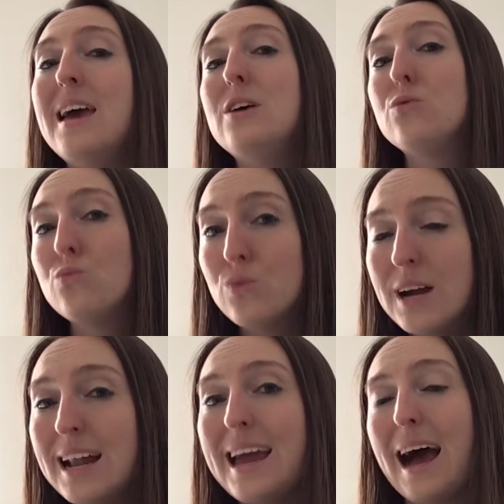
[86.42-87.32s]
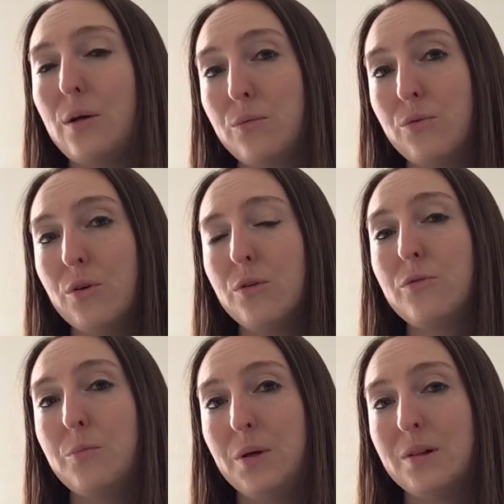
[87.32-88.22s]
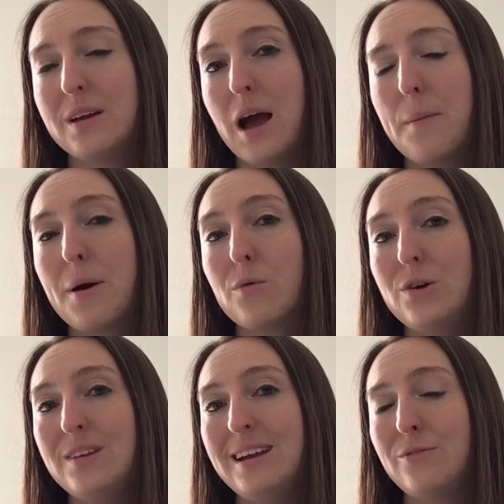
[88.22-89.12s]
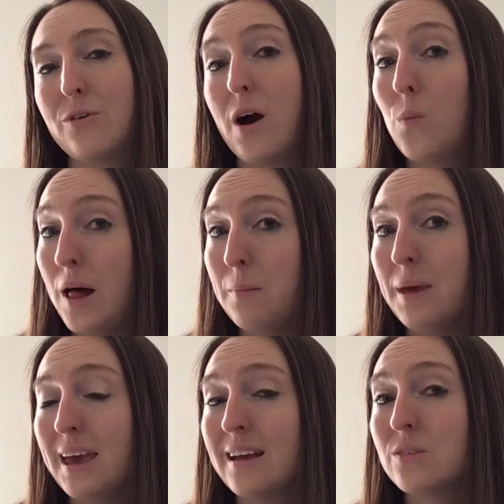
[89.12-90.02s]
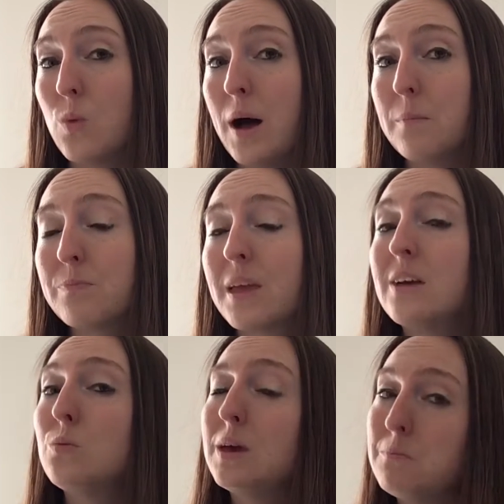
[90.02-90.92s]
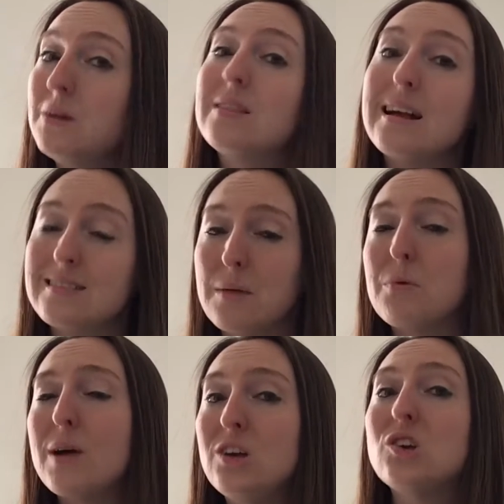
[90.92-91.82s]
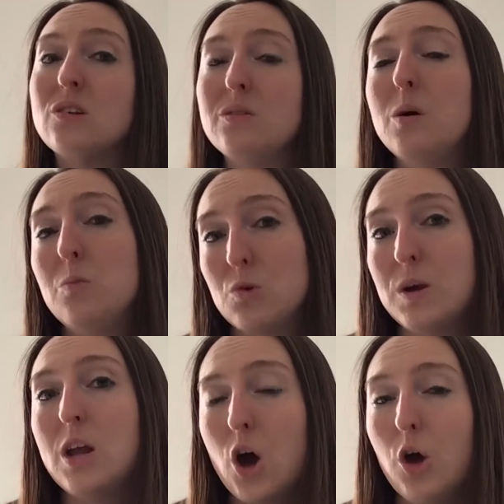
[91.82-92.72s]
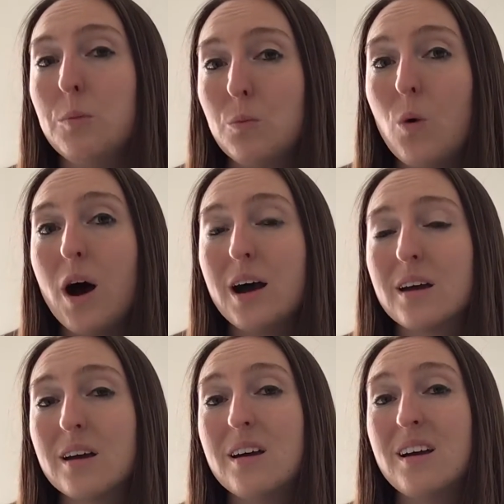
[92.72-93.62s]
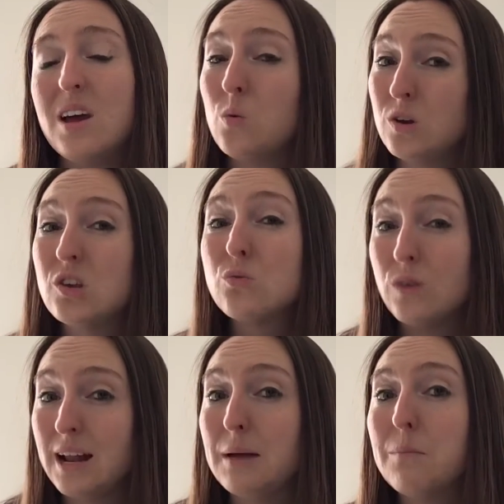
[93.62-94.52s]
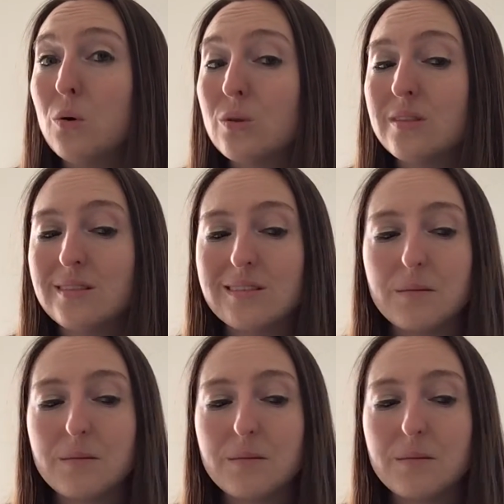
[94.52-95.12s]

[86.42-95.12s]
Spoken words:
is really helpful for building up a routine for our well-being as well, because we can build that separation between home and work, which is really important.